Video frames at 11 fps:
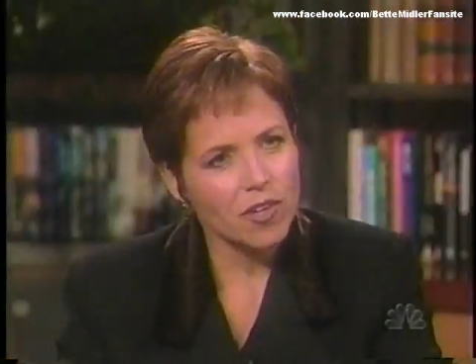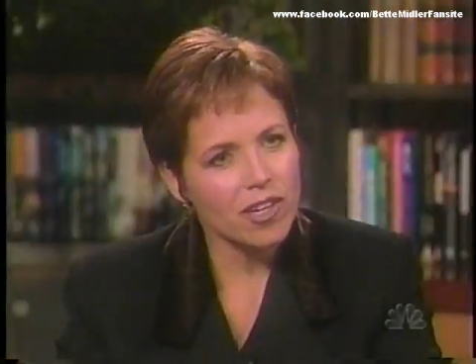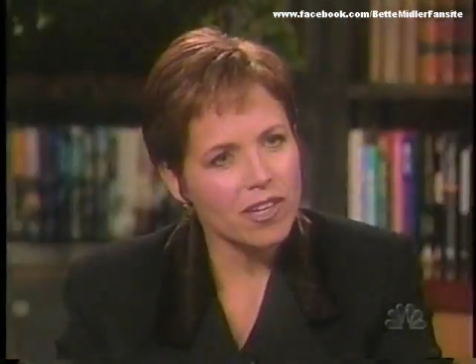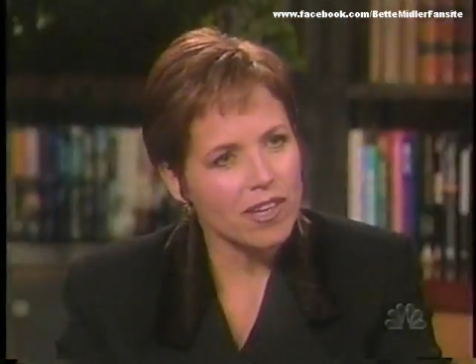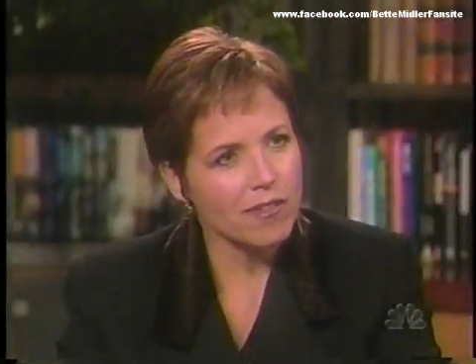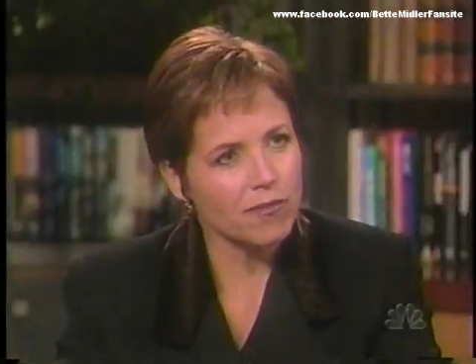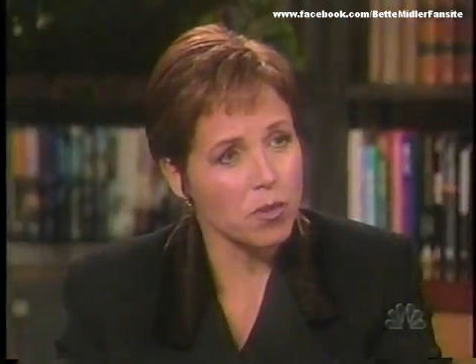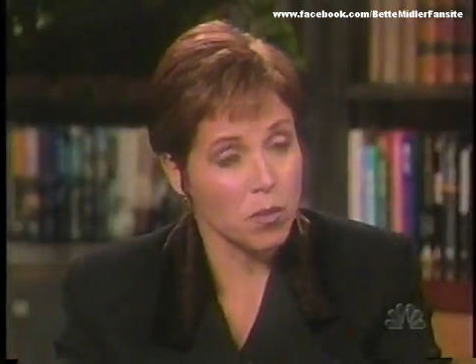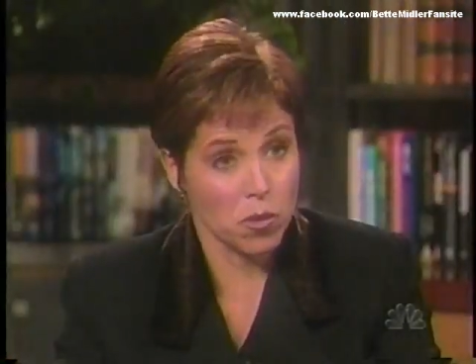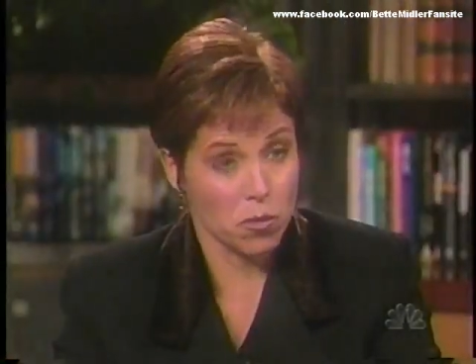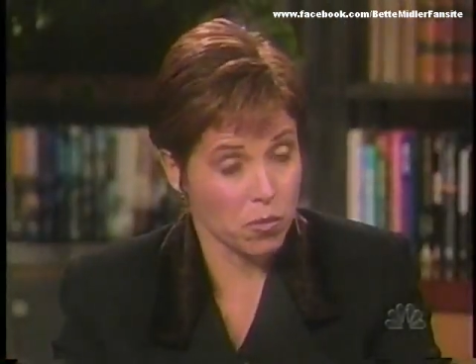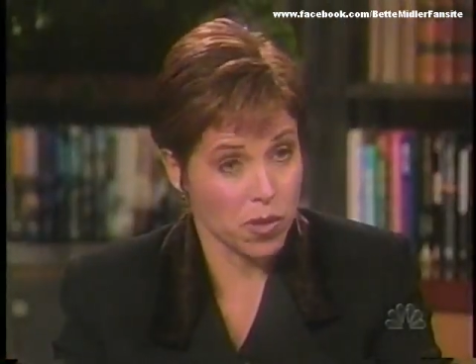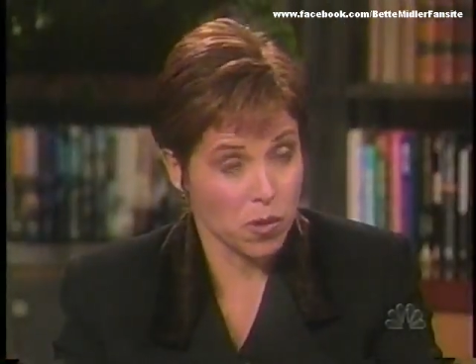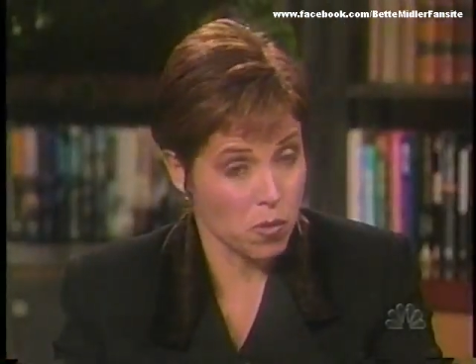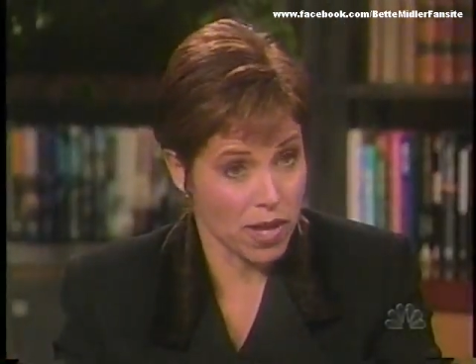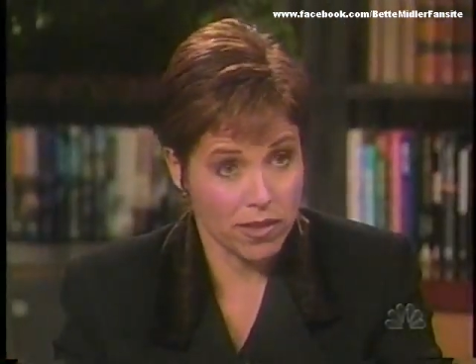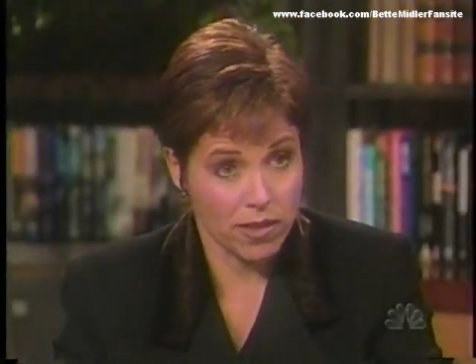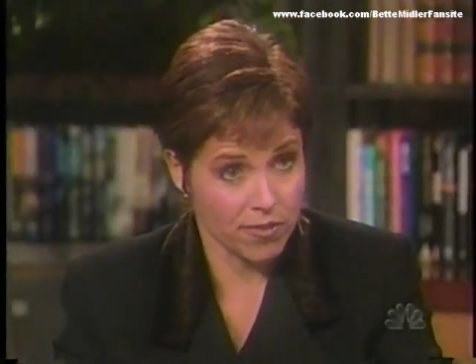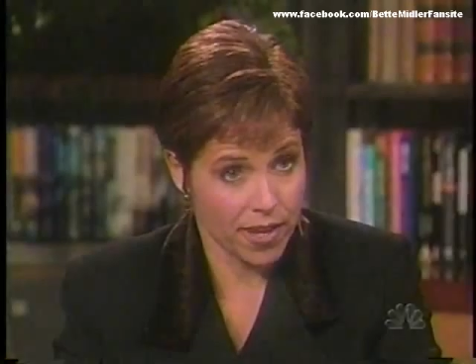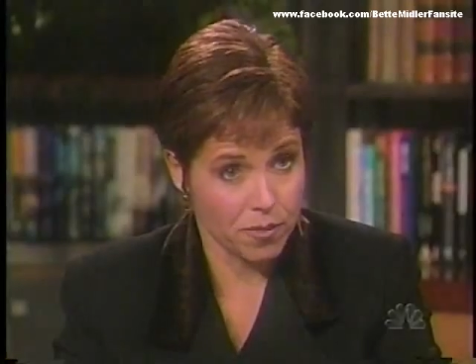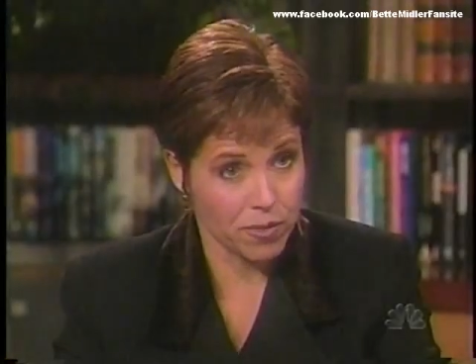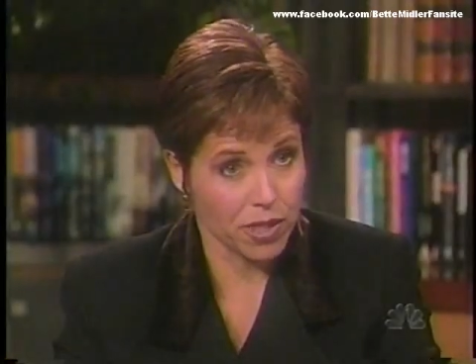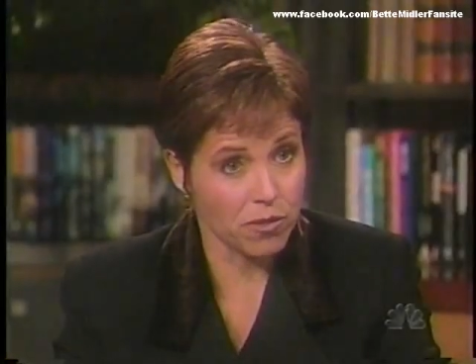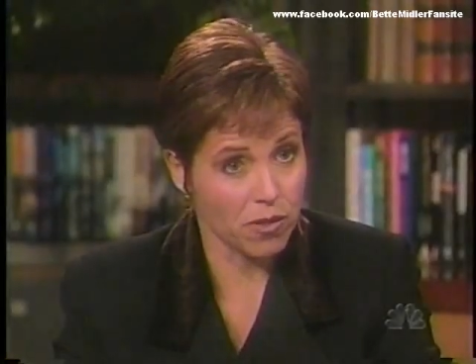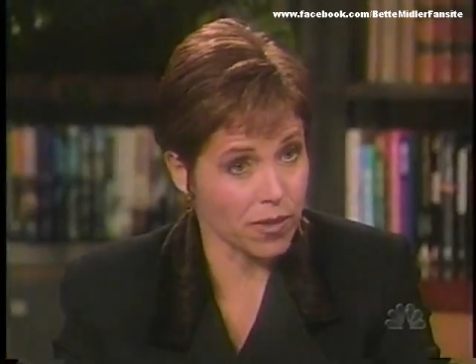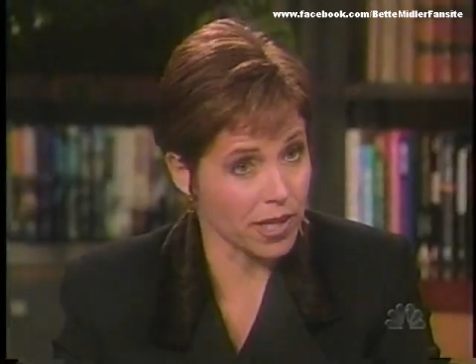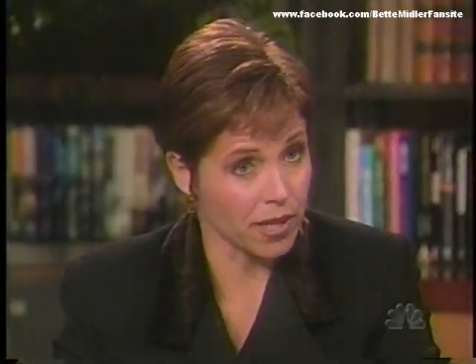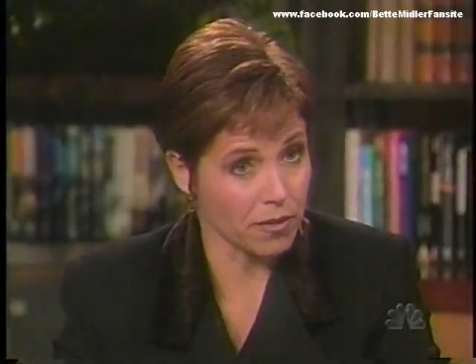You didn't come from a real wealthy family growing